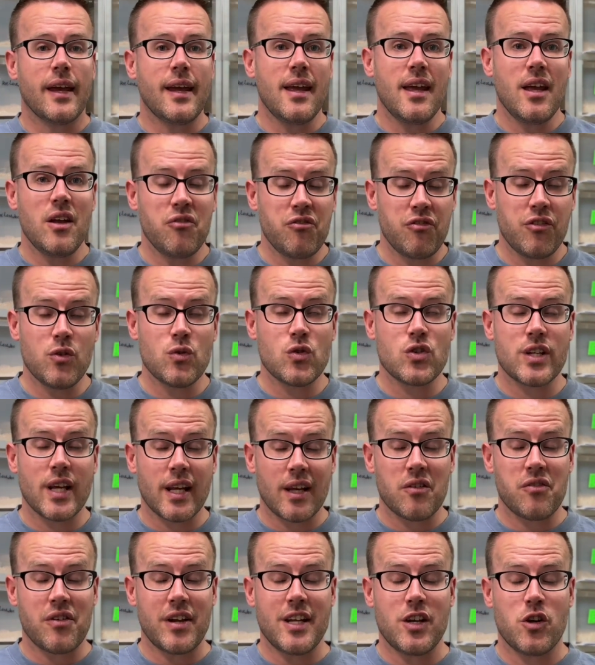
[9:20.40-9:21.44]
If you still
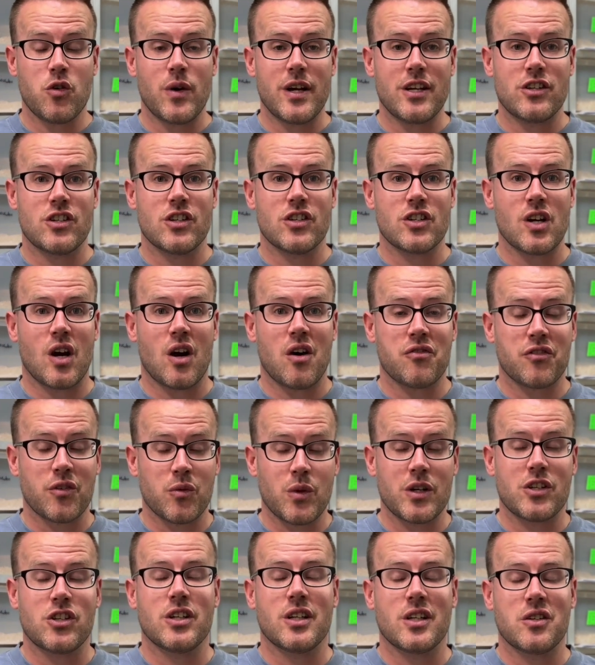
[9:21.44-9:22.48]
have any questions after
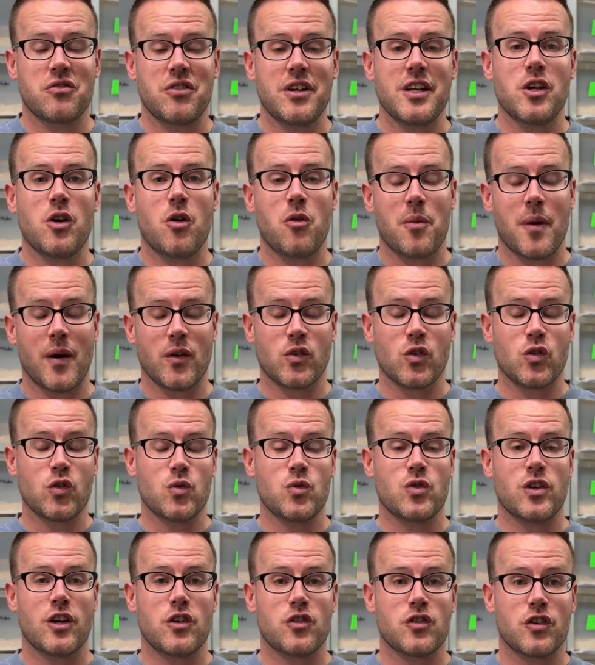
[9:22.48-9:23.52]
watching this video about the
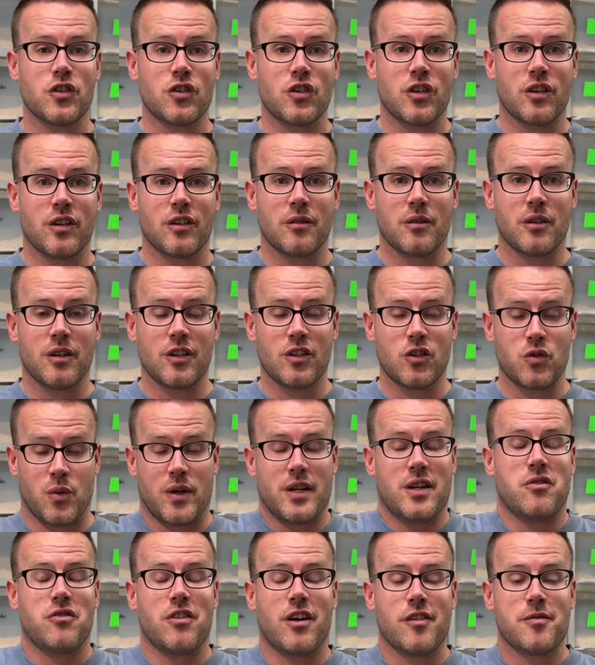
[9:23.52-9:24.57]

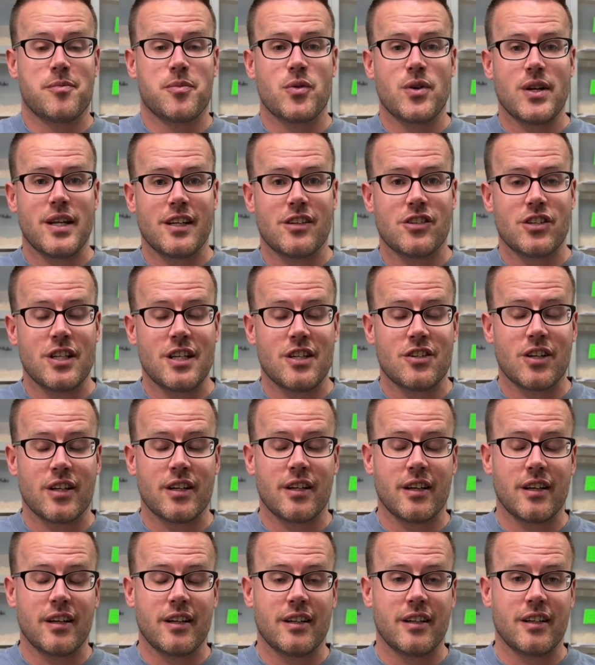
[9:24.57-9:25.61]
2025 breeding
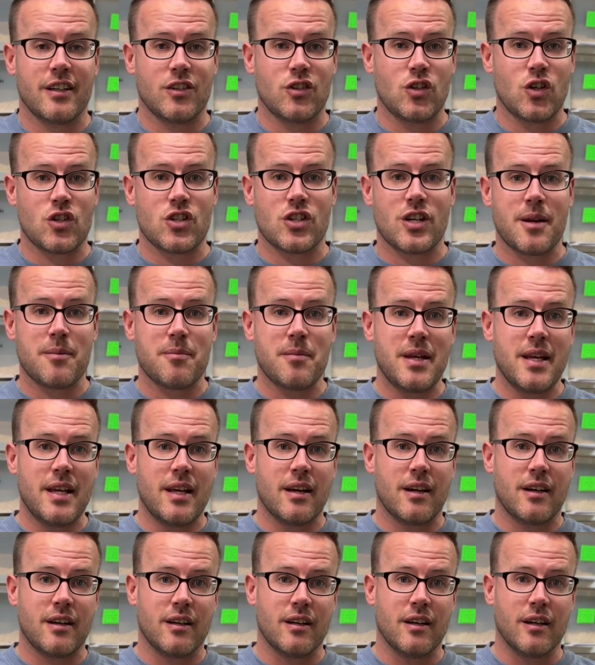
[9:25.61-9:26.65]
season, just send me
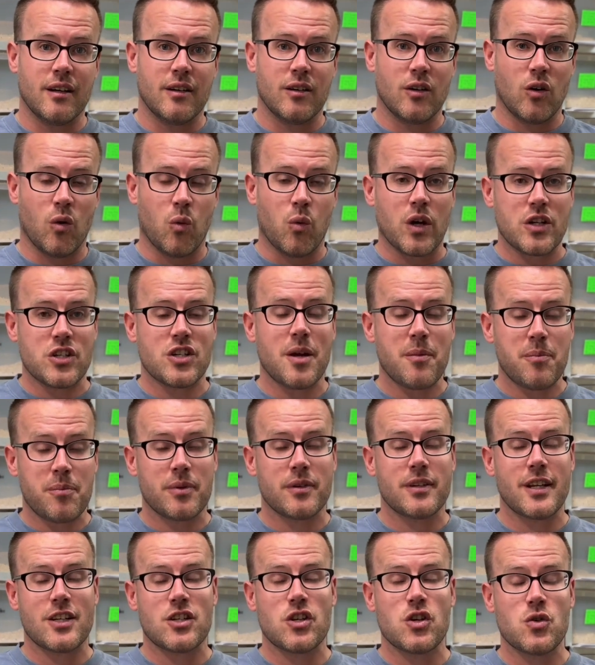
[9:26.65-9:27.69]
a WhatsApp.
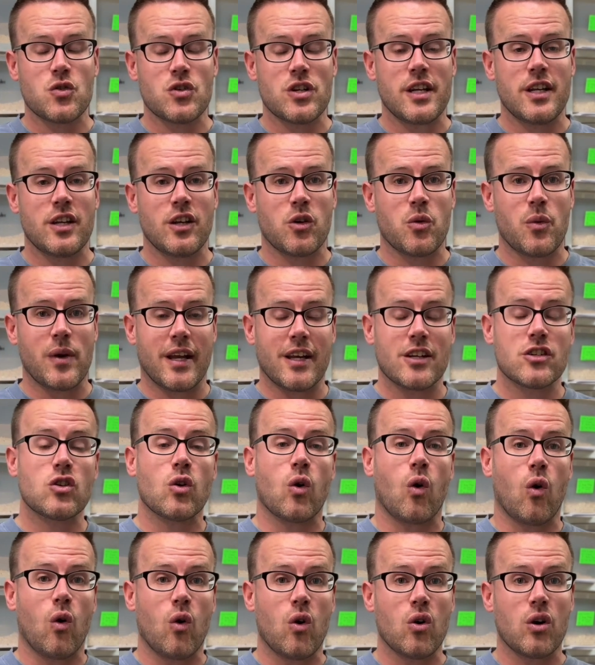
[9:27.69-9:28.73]
That's usually the quickest,
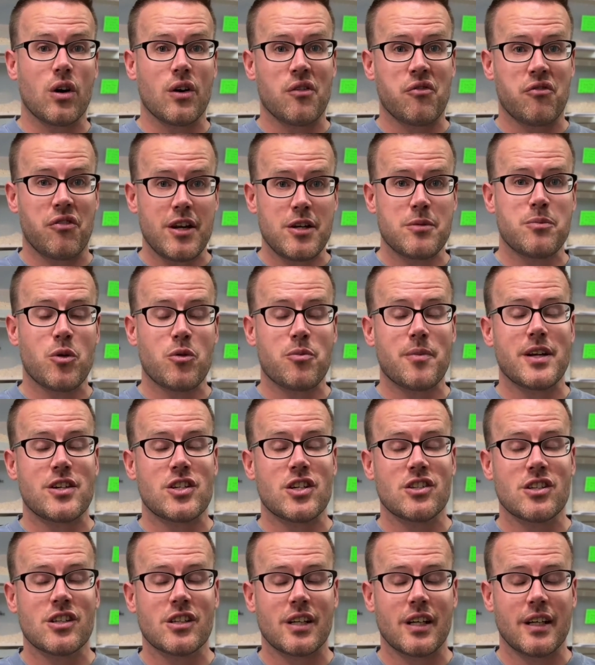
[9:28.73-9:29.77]
or a Facebook
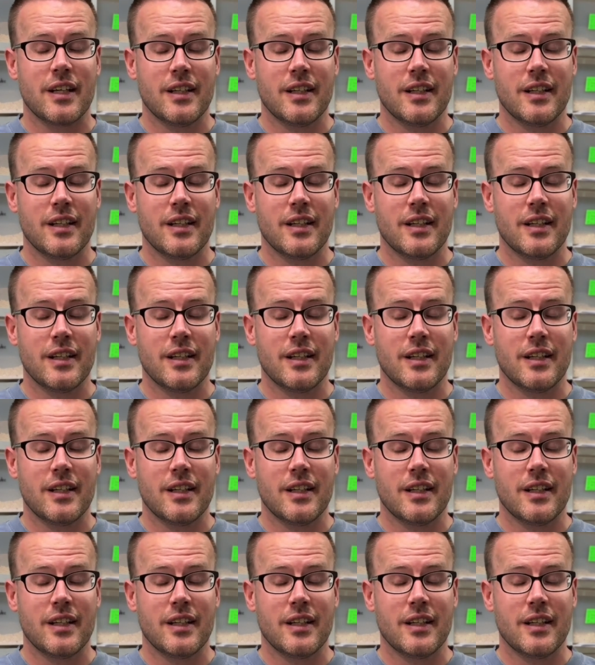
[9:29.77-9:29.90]
Messenger